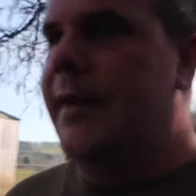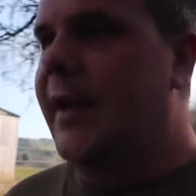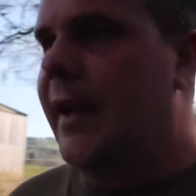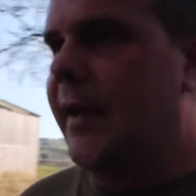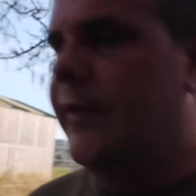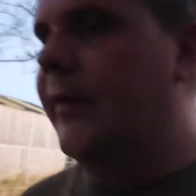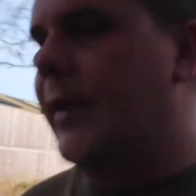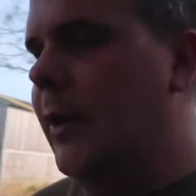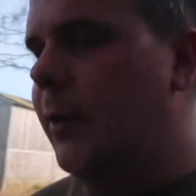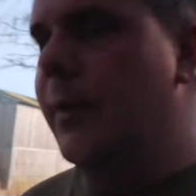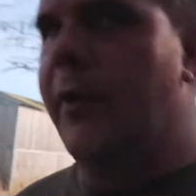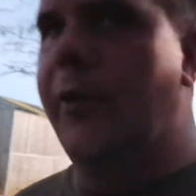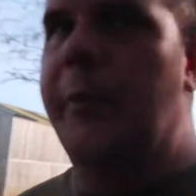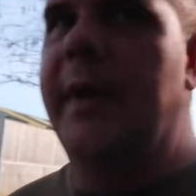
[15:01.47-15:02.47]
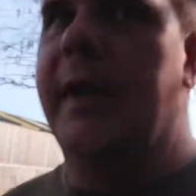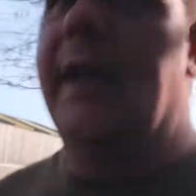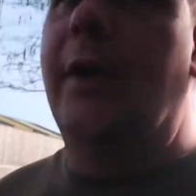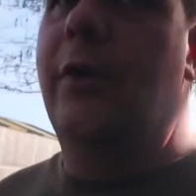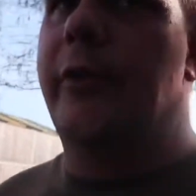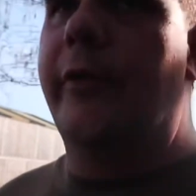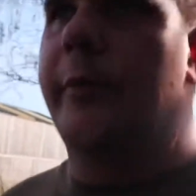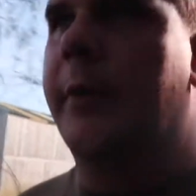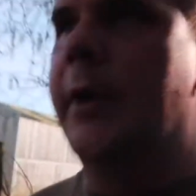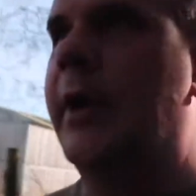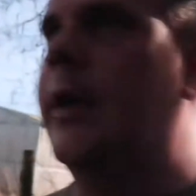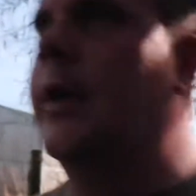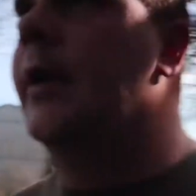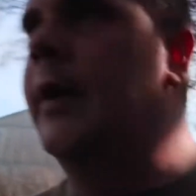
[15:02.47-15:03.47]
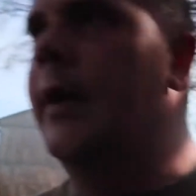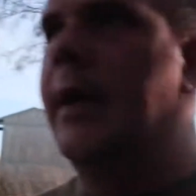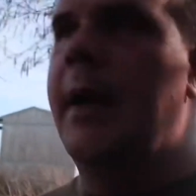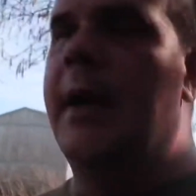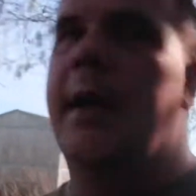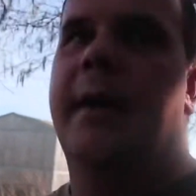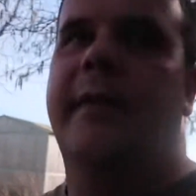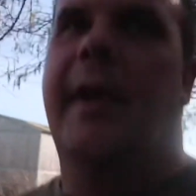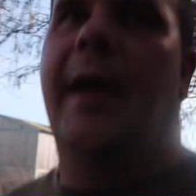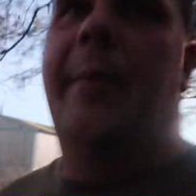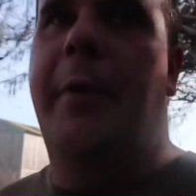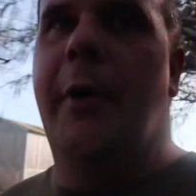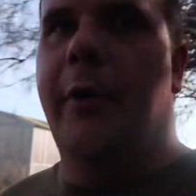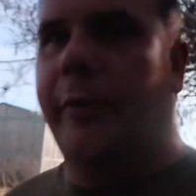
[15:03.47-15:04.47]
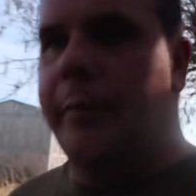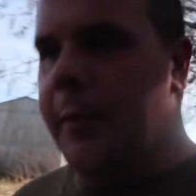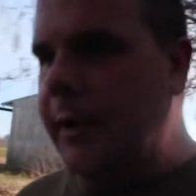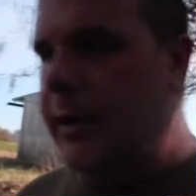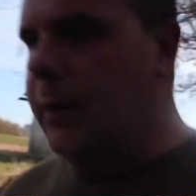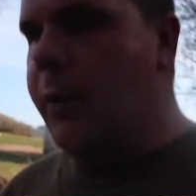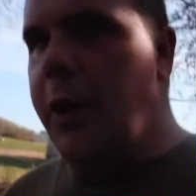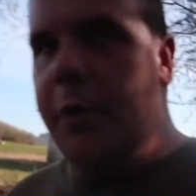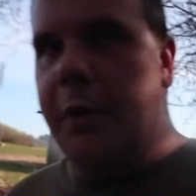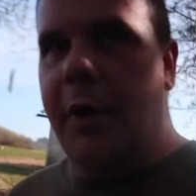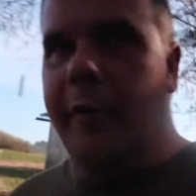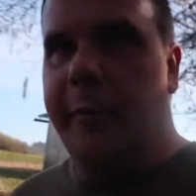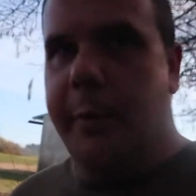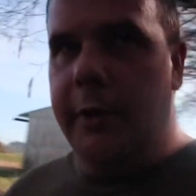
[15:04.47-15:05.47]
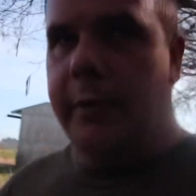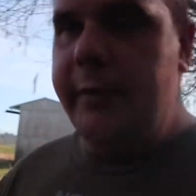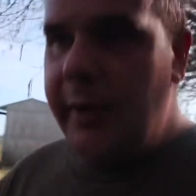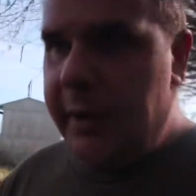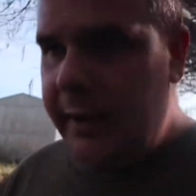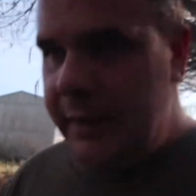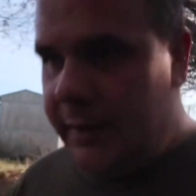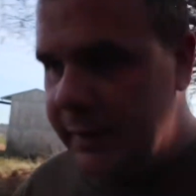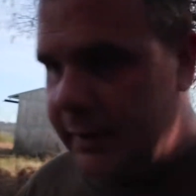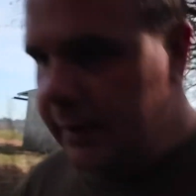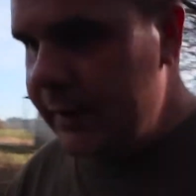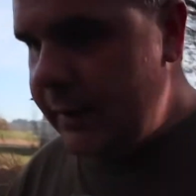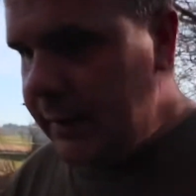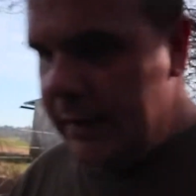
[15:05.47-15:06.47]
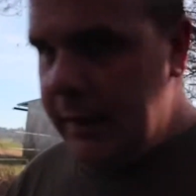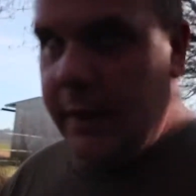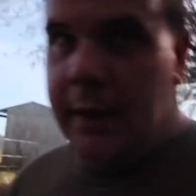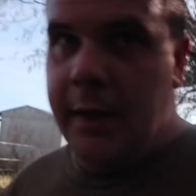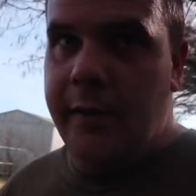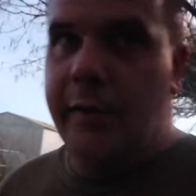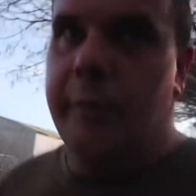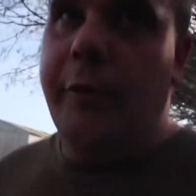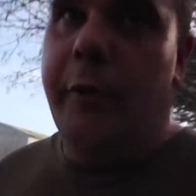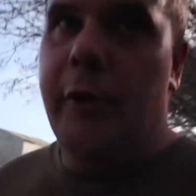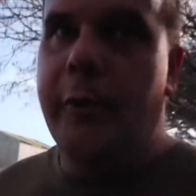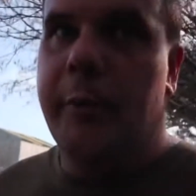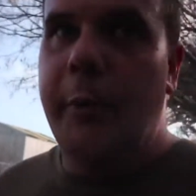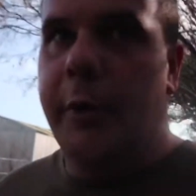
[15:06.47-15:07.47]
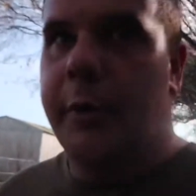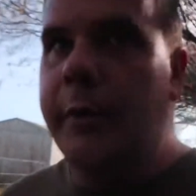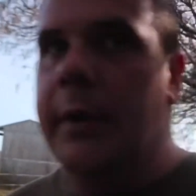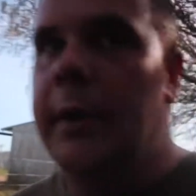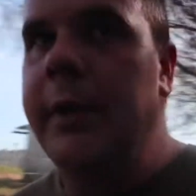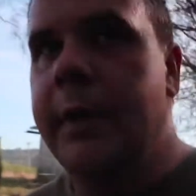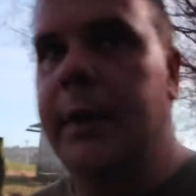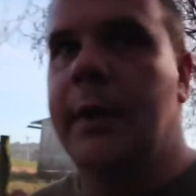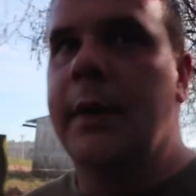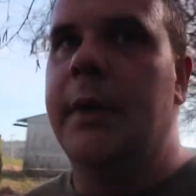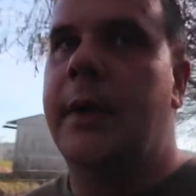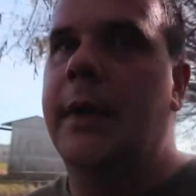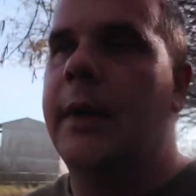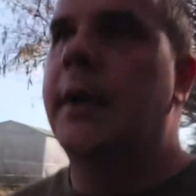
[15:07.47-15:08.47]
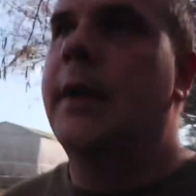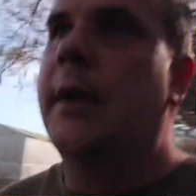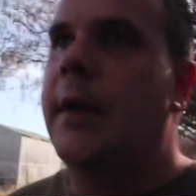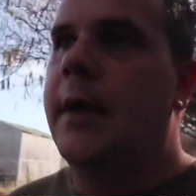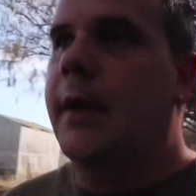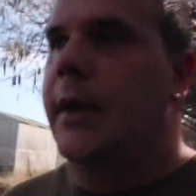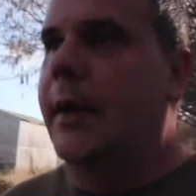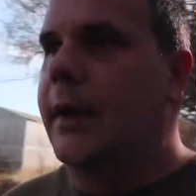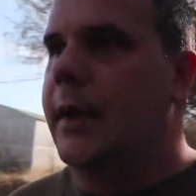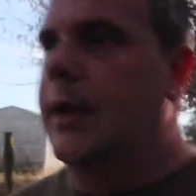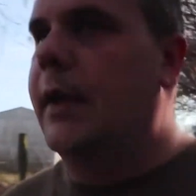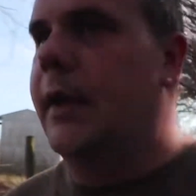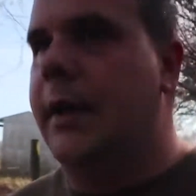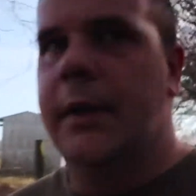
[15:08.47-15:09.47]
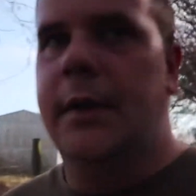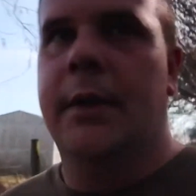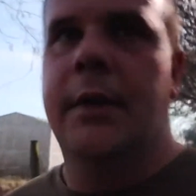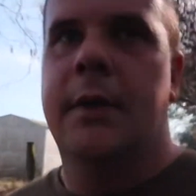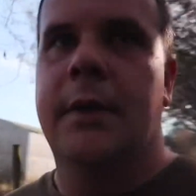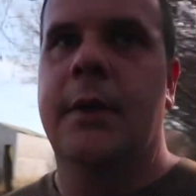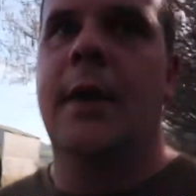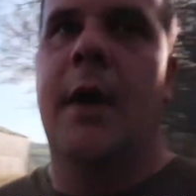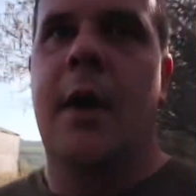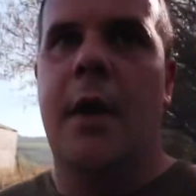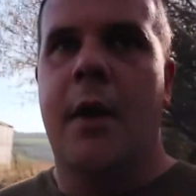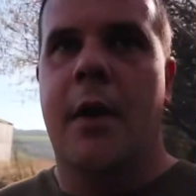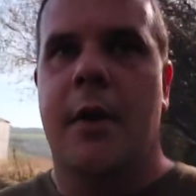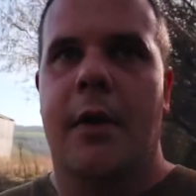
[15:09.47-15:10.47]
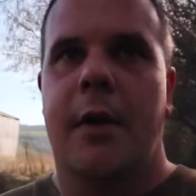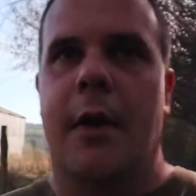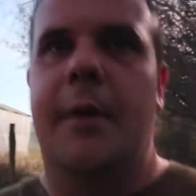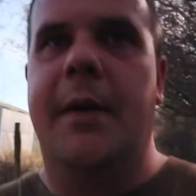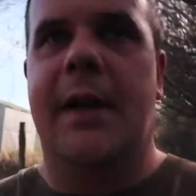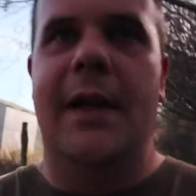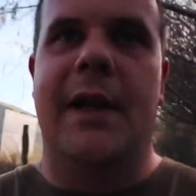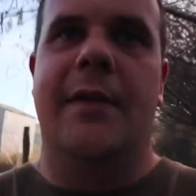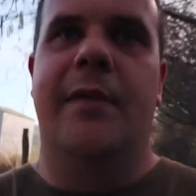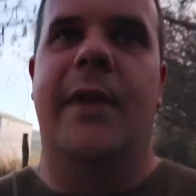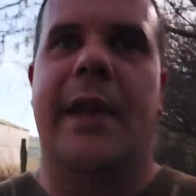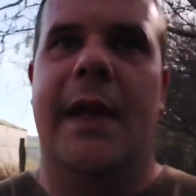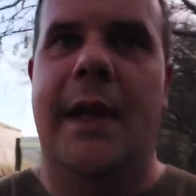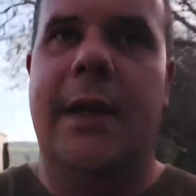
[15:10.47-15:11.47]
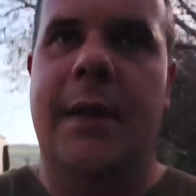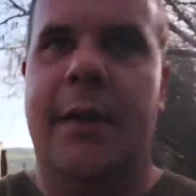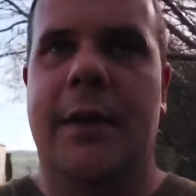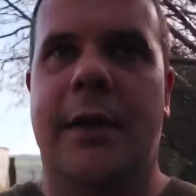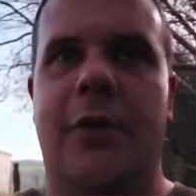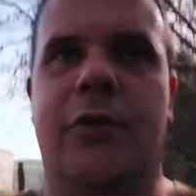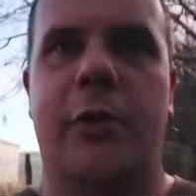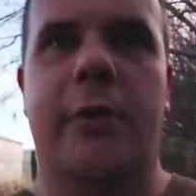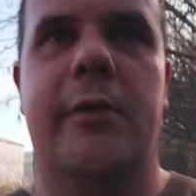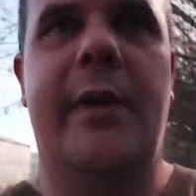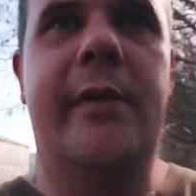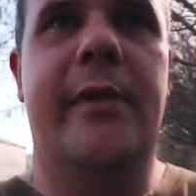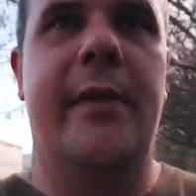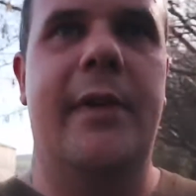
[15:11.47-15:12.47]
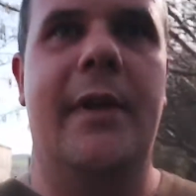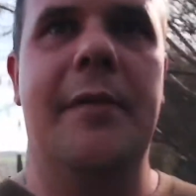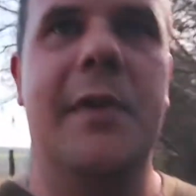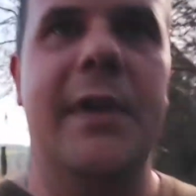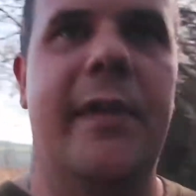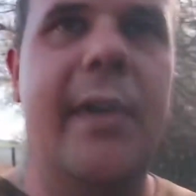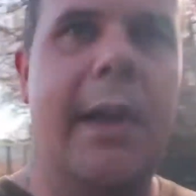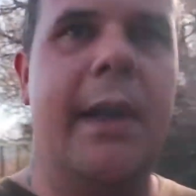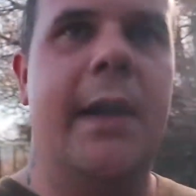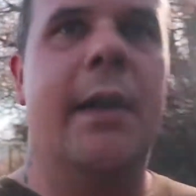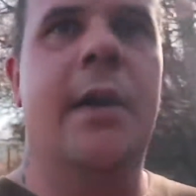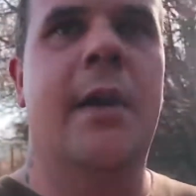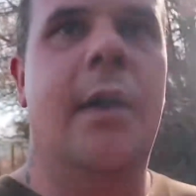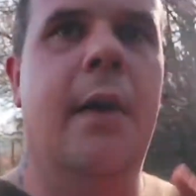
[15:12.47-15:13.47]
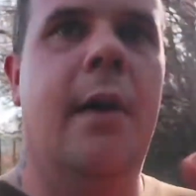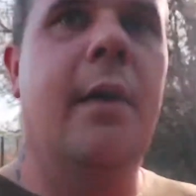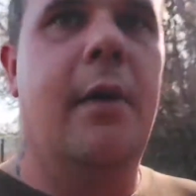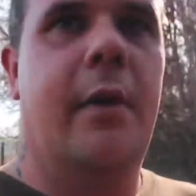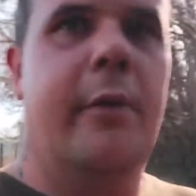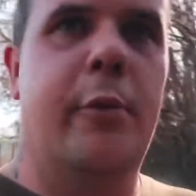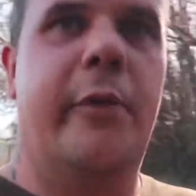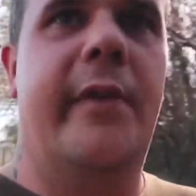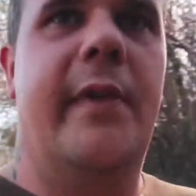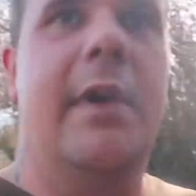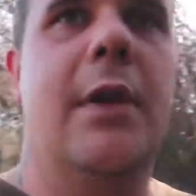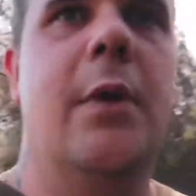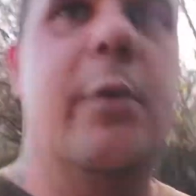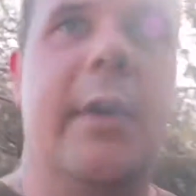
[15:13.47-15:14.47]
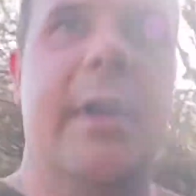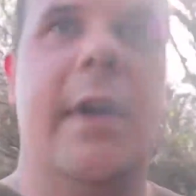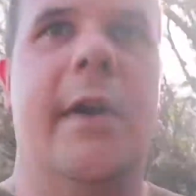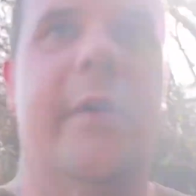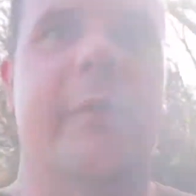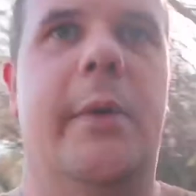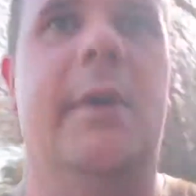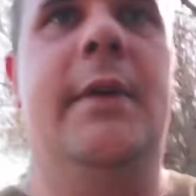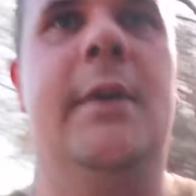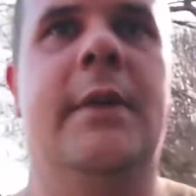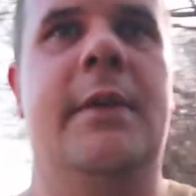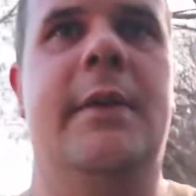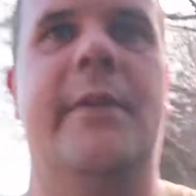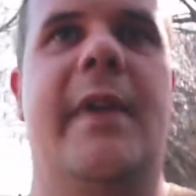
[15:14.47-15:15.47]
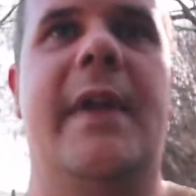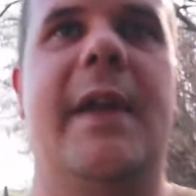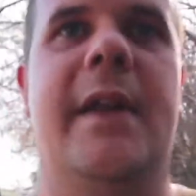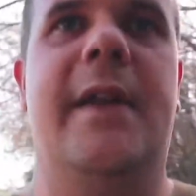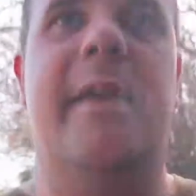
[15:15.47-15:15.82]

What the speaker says: day still. We've just been down and got some tadpoles for my wildlife pond and some frog spawn, and I'm going to leave it there and enjoy the rest of this lovely day, and I will see you on the next one. Take it